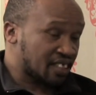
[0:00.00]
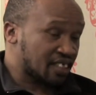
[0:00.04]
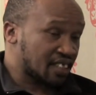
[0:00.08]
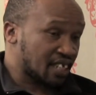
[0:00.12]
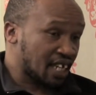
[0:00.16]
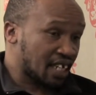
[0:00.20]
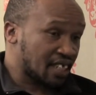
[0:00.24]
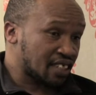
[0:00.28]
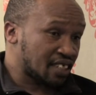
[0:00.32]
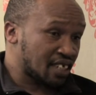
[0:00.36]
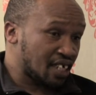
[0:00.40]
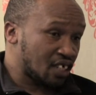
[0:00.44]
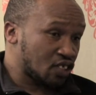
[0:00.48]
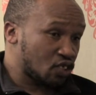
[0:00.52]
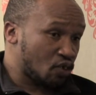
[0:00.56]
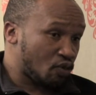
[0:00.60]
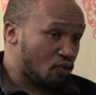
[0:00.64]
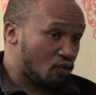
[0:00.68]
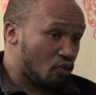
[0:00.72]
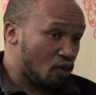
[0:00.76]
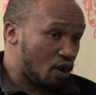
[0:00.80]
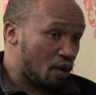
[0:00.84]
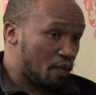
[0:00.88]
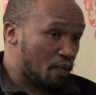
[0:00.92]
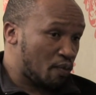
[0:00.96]
structures
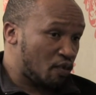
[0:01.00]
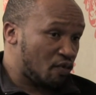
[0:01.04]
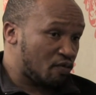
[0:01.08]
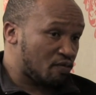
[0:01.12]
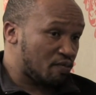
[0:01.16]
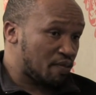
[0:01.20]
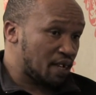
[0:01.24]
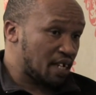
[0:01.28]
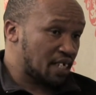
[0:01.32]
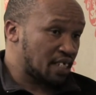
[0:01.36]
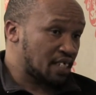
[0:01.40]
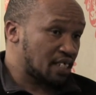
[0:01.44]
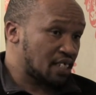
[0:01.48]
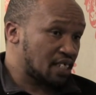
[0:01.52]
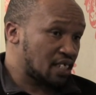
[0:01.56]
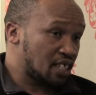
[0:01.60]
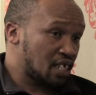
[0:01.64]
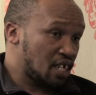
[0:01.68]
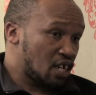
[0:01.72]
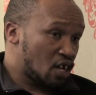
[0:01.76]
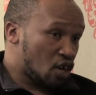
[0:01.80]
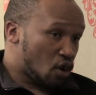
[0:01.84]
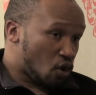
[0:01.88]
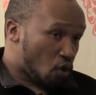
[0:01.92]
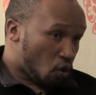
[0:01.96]
of our movement,
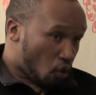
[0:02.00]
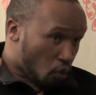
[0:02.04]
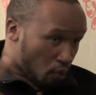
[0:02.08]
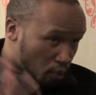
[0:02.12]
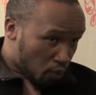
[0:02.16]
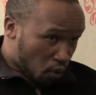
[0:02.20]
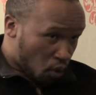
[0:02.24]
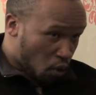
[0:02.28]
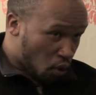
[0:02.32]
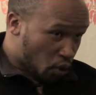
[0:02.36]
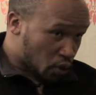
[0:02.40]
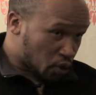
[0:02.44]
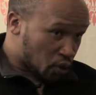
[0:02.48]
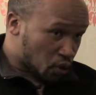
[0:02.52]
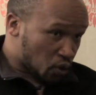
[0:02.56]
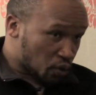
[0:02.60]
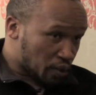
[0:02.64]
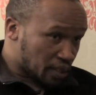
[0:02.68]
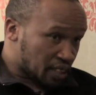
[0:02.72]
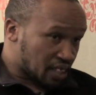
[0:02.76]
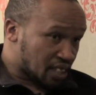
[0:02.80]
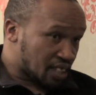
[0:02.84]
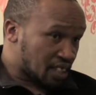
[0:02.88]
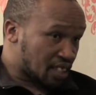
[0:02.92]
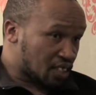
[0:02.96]

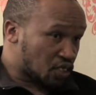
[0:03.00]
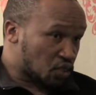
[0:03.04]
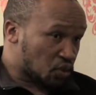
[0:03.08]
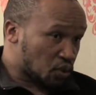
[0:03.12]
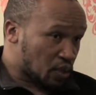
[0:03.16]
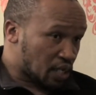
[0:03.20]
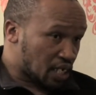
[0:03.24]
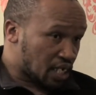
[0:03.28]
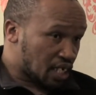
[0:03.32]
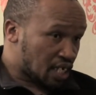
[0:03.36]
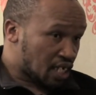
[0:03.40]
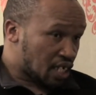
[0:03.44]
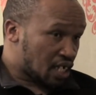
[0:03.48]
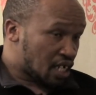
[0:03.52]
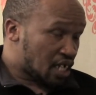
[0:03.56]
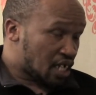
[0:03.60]
Umkhonto weSizwe,